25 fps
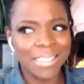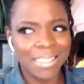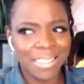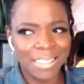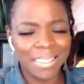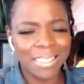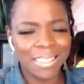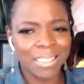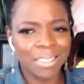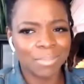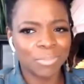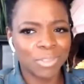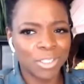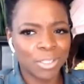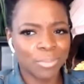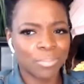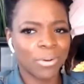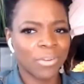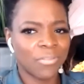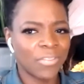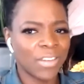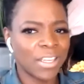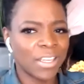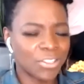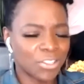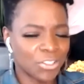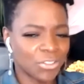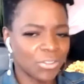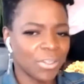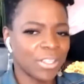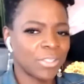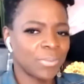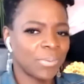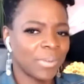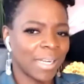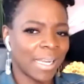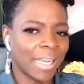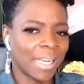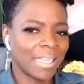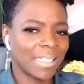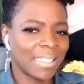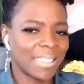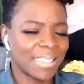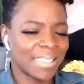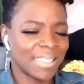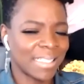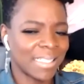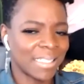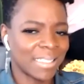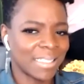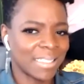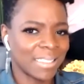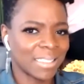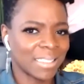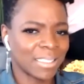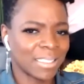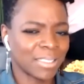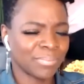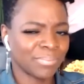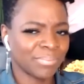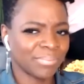system to prevent stress-related diseases.